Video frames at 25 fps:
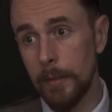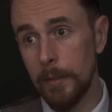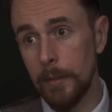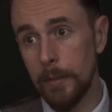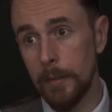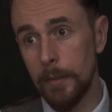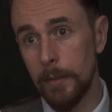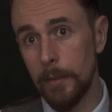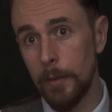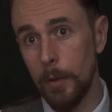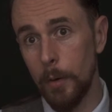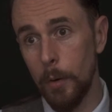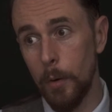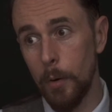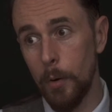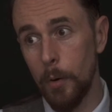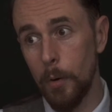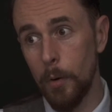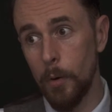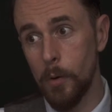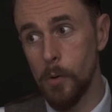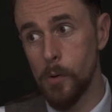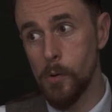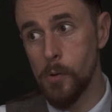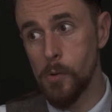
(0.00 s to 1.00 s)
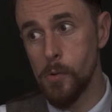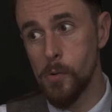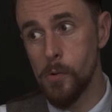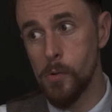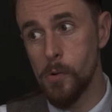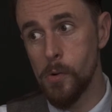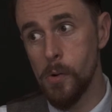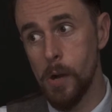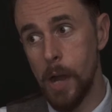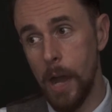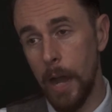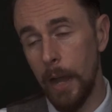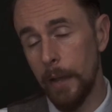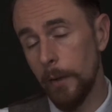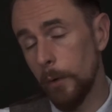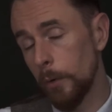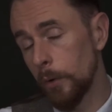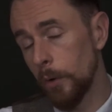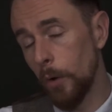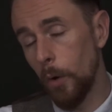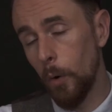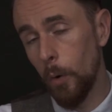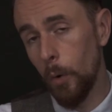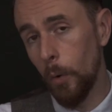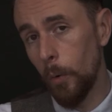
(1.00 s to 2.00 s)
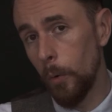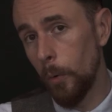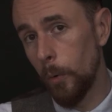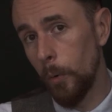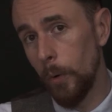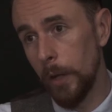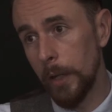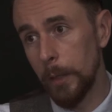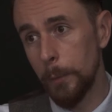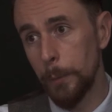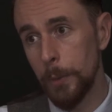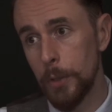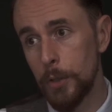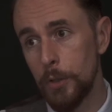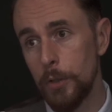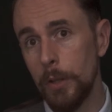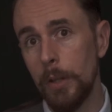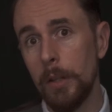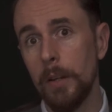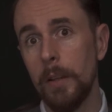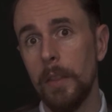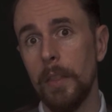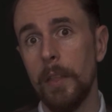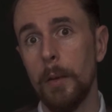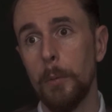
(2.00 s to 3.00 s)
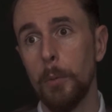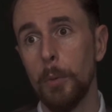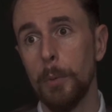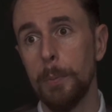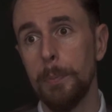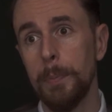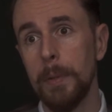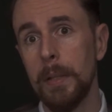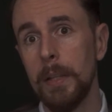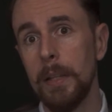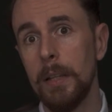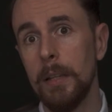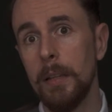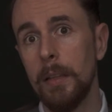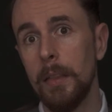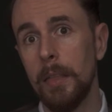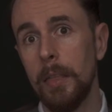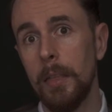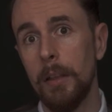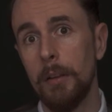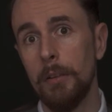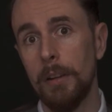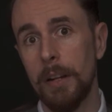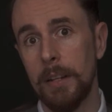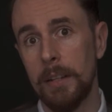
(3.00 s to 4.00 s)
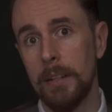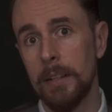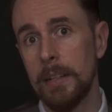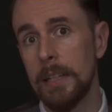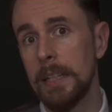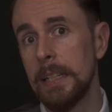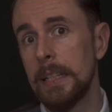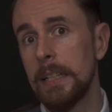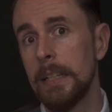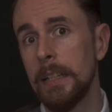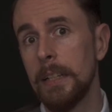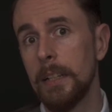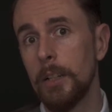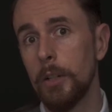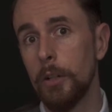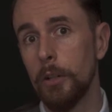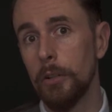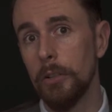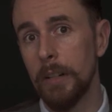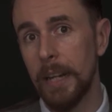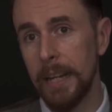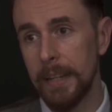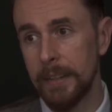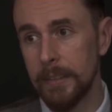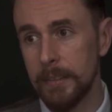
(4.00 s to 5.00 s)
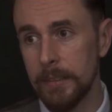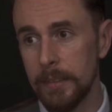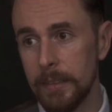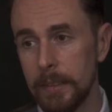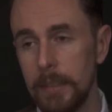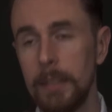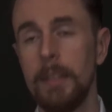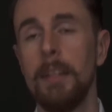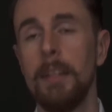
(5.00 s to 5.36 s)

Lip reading: So I don't know in which year they would be theoretically correct.